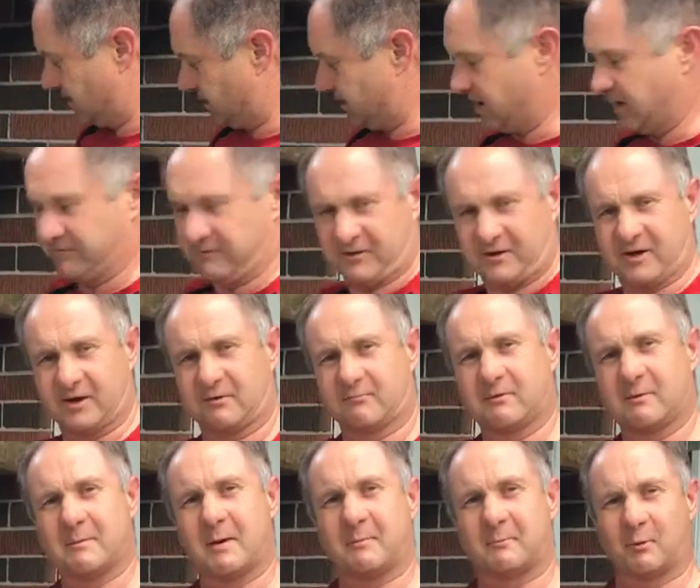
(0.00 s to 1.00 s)
If you're going to
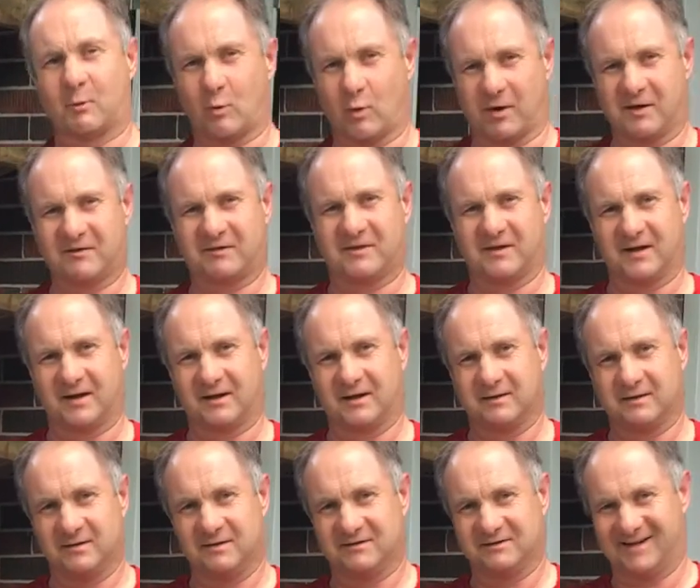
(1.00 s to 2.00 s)
remember one thing
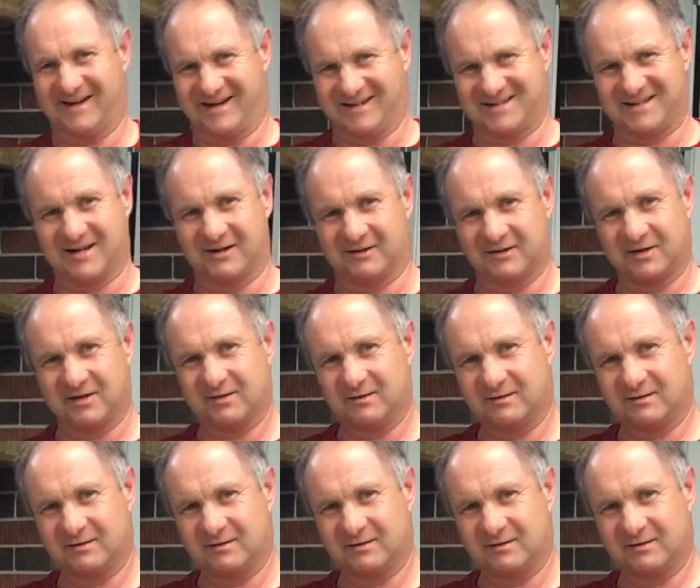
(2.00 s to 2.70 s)
that I tell you,